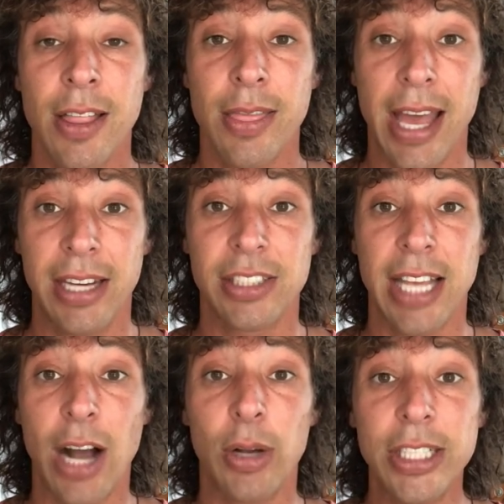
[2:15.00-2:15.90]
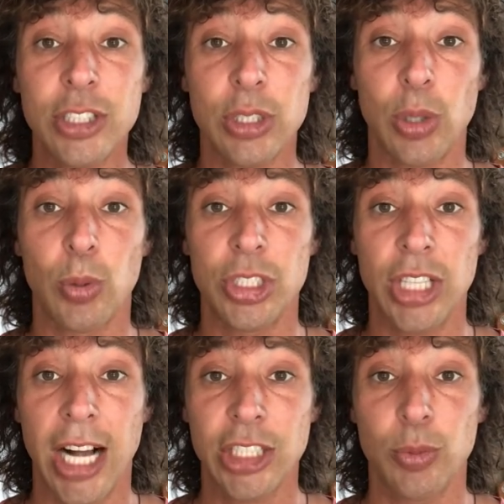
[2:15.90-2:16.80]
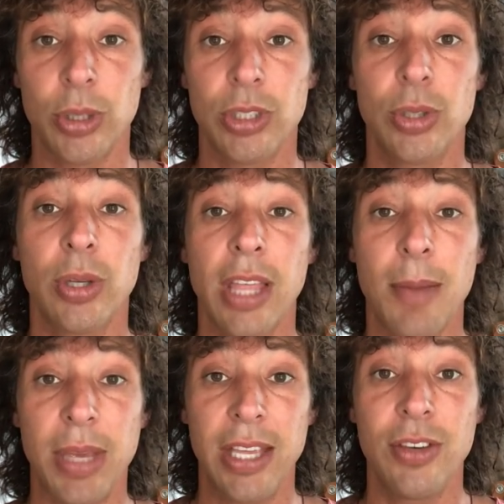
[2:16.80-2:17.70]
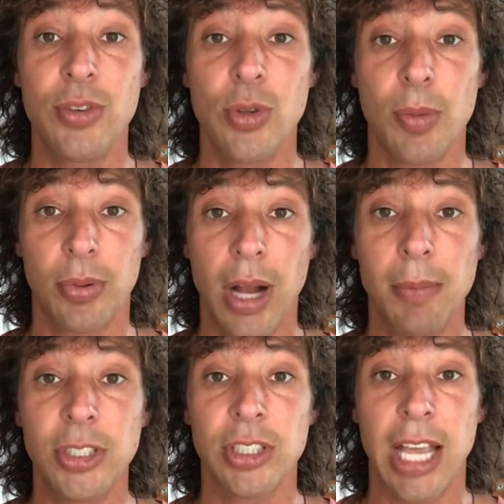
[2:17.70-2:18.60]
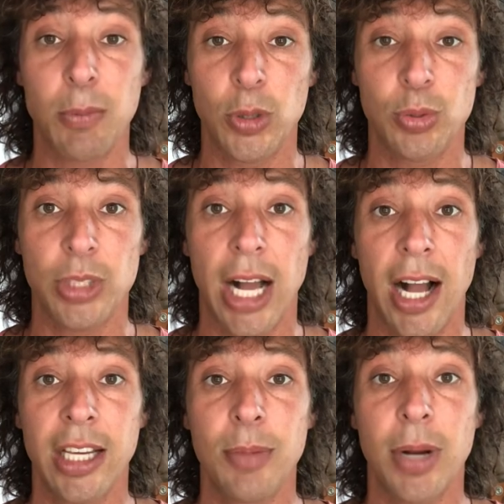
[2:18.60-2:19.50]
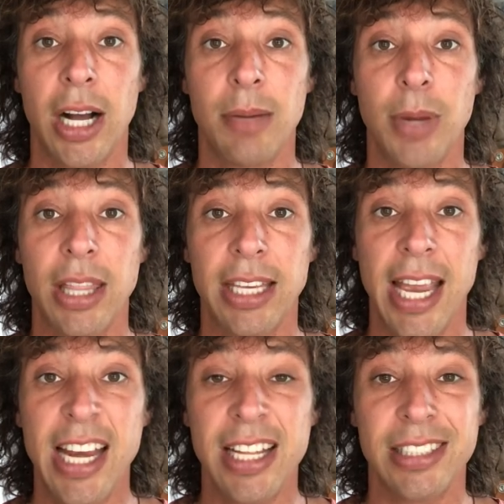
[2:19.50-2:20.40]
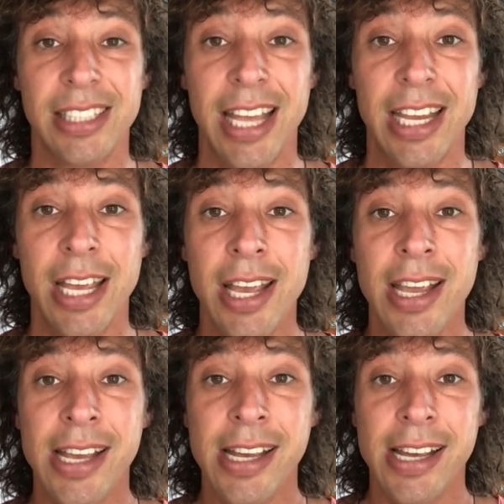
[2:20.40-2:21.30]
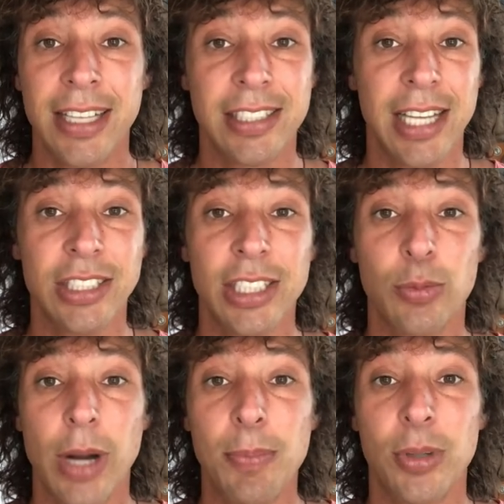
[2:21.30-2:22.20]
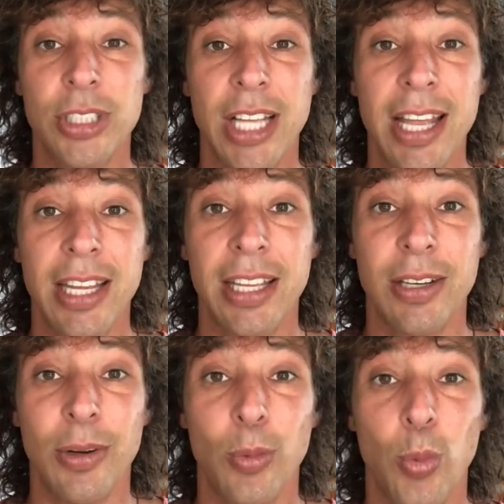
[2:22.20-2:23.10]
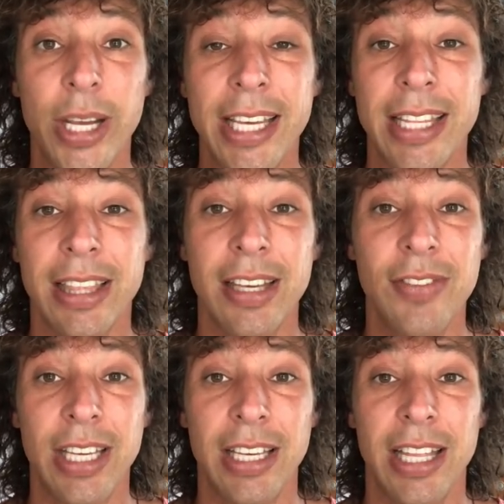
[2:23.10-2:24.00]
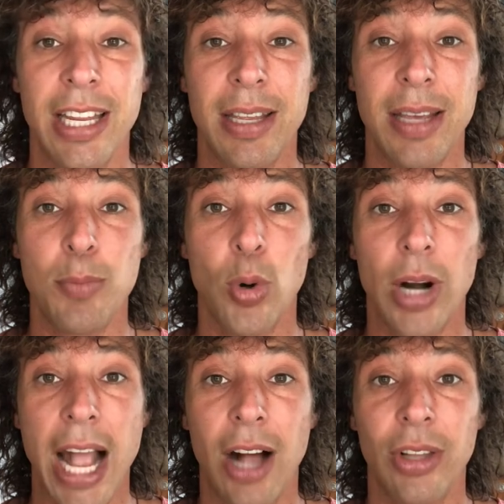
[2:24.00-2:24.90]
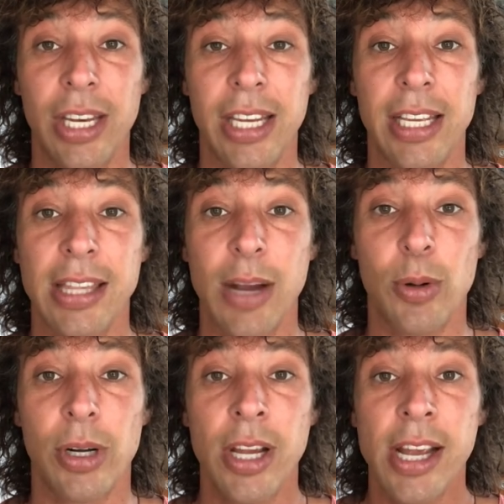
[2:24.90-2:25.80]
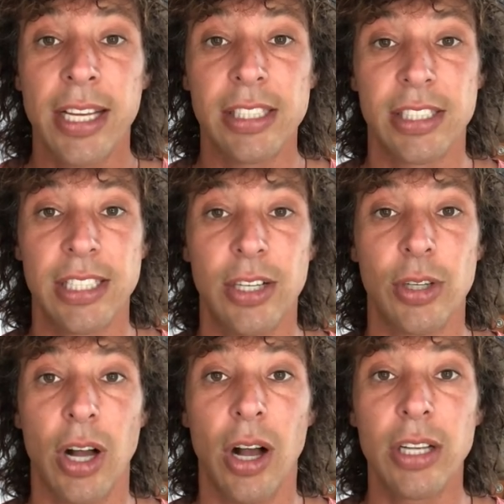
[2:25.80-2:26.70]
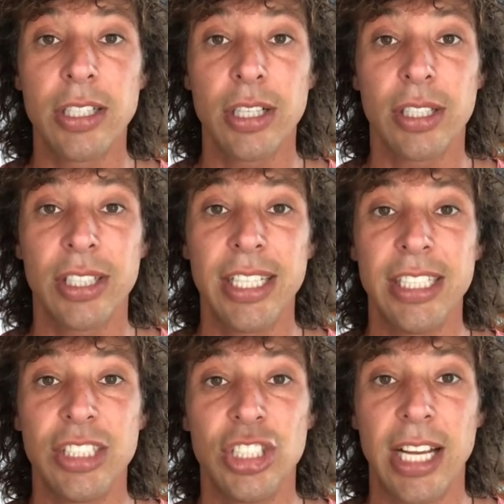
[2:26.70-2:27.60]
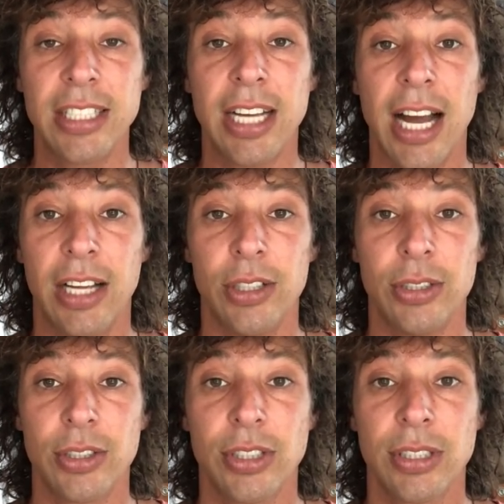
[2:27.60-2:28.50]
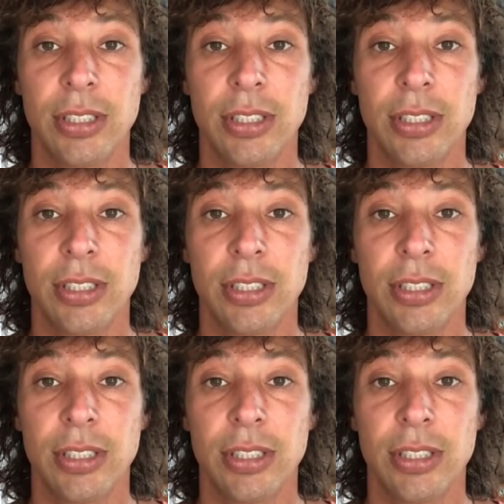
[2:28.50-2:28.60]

that is now Israel, where Joshua took them into the promised land, which was occupied by the Canaans. And they essentially represented wicked living and immorality, and they were considered unclean Gentiles.